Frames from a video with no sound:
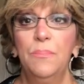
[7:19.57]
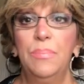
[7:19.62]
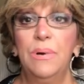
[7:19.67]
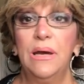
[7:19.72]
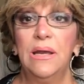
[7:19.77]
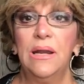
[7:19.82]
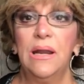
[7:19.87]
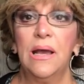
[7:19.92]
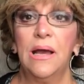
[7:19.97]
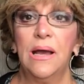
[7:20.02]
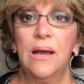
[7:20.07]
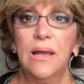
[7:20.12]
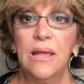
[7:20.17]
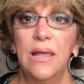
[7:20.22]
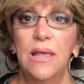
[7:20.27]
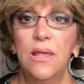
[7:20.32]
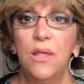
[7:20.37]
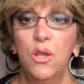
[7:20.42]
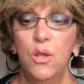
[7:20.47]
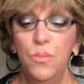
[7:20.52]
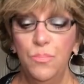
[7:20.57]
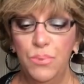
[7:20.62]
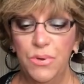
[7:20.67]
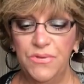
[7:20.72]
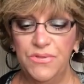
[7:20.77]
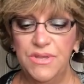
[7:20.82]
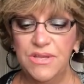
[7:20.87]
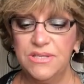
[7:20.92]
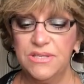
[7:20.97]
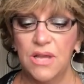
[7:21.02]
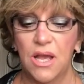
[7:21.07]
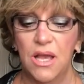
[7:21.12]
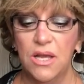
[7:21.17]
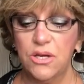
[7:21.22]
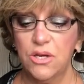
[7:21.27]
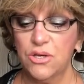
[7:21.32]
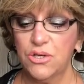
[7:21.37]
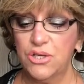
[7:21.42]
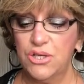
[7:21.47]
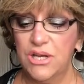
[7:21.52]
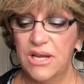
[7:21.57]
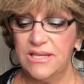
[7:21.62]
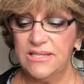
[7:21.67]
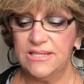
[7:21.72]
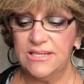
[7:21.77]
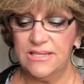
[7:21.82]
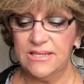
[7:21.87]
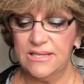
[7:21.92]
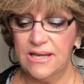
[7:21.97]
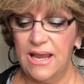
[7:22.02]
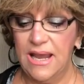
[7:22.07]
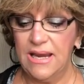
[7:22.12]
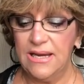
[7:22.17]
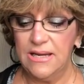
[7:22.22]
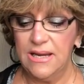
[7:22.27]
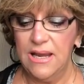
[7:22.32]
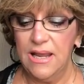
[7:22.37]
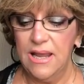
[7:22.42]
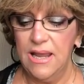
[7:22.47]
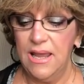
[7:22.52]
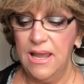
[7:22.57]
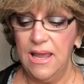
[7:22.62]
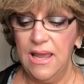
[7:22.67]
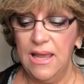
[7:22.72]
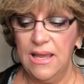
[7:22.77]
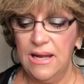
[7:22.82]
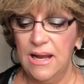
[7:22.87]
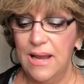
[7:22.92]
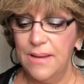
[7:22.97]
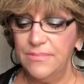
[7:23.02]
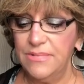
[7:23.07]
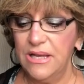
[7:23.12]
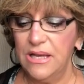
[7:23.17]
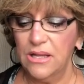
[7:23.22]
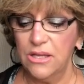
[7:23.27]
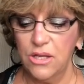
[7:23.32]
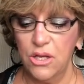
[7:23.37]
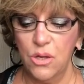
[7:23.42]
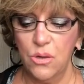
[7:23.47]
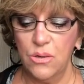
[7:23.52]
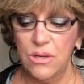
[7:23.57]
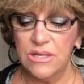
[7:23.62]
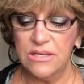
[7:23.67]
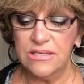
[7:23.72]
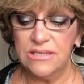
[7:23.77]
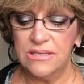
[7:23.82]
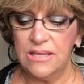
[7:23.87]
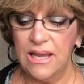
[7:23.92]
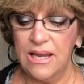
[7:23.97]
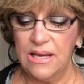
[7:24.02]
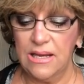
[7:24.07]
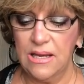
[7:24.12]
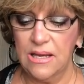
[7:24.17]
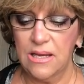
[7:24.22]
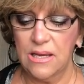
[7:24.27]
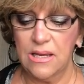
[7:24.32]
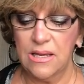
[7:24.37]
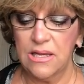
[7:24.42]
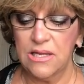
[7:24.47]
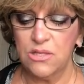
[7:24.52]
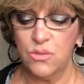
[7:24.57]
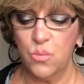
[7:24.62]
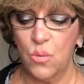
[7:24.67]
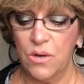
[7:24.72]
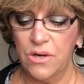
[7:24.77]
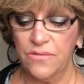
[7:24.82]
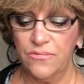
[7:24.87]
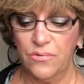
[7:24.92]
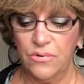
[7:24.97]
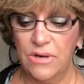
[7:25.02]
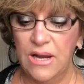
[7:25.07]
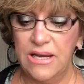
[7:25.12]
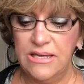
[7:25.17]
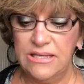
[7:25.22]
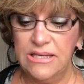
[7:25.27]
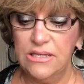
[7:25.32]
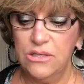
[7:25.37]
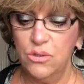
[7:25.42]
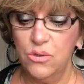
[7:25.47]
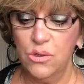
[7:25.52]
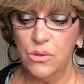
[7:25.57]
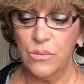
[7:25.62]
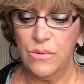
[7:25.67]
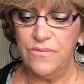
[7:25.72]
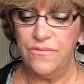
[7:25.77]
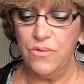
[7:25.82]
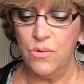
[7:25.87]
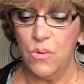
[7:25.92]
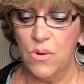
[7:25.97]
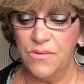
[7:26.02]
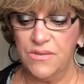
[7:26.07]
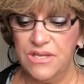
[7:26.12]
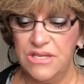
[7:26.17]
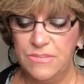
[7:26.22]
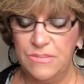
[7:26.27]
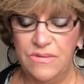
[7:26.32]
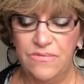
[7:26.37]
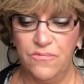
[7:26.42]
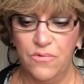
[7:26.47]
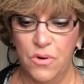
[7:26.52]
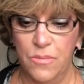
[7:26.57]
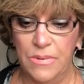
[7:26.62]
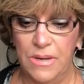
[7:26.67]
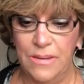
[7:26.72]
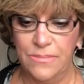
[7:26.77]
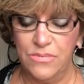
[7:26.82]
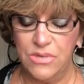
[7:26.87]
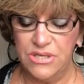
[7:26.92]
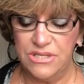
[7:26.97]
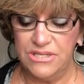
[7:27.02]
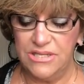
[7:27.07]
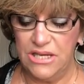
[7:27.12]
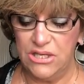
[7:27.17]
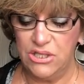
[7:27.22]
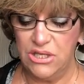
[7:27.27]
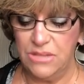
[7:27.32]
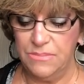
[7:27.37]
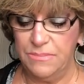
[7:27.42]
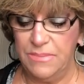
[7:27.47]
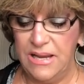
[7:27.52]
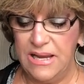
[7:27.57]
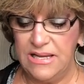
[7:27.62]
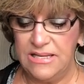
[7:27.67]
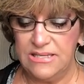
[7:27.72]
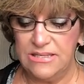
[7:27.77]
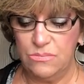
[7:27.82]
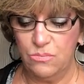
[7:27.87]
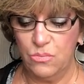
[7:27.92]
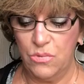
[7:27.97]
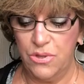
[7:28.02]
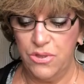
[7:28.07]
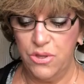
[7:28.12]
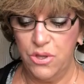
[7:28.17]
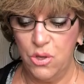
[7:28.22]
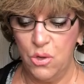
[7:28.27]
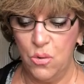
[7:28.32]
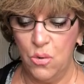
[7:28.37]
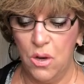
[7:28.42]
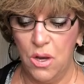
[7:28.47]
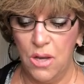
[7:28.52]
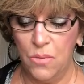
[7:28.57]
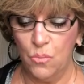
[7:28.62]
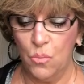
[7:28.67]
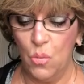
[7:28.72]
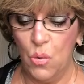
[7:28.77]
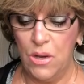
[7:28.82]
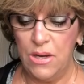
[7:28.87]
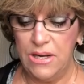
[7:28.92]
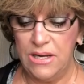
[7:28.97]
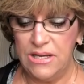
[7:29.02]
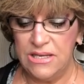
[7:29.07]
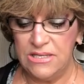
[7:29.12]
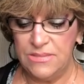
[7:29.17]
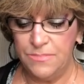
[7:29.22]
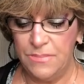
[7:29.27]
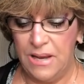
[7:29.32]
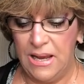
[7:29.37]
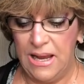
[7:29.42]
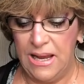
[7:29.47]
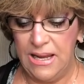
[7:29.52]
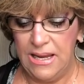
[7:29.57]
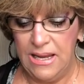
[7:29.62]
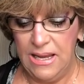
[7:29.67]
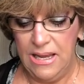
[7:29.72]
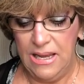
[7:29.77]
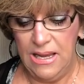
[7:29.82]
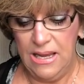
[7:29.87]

But you put this on your chest at night, and I'm telling you, it's like, it's wonderful. And I did do a review on this before, but I'm just touching base with you on what is my